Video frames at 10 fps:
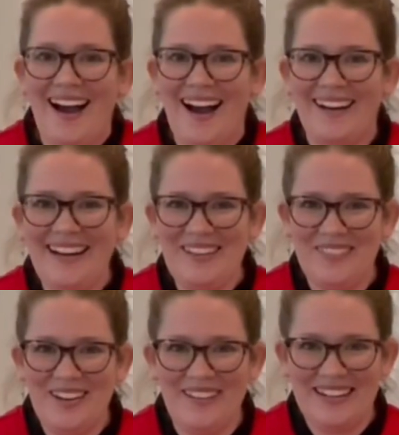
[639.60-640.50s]
All right,
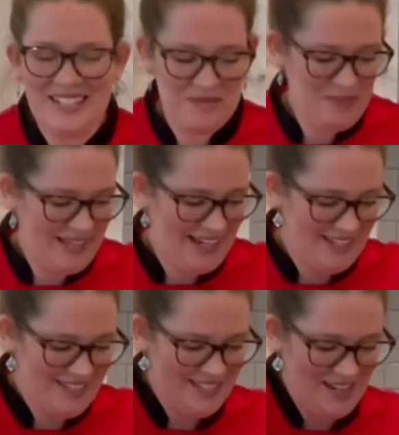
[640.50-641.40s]
we are ready to
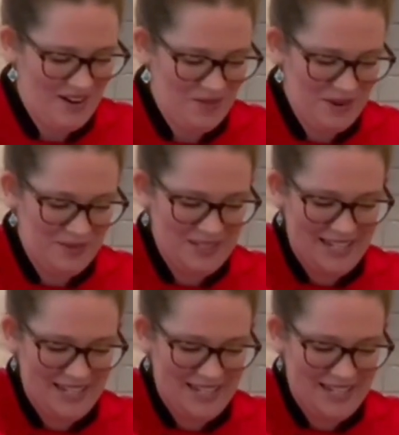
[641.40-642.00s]
plate. So we will